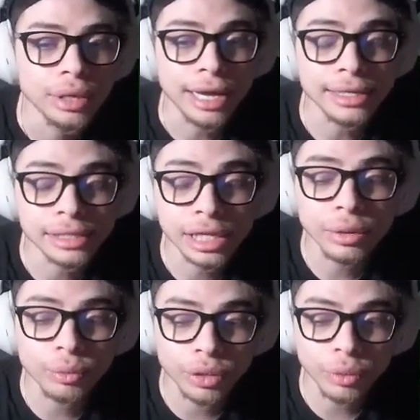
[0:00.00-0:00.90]
and scale
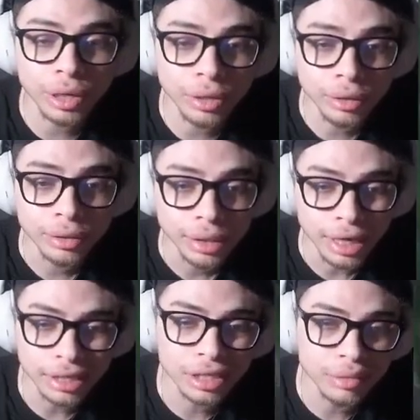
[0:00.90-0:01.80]
really well
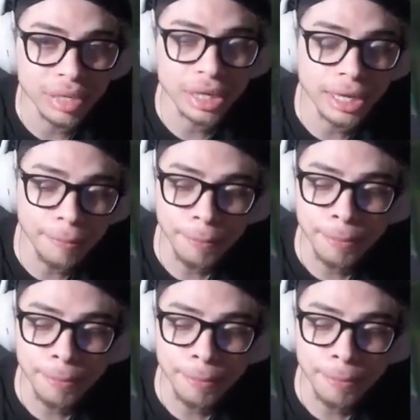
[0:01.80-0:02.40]
into the mid game.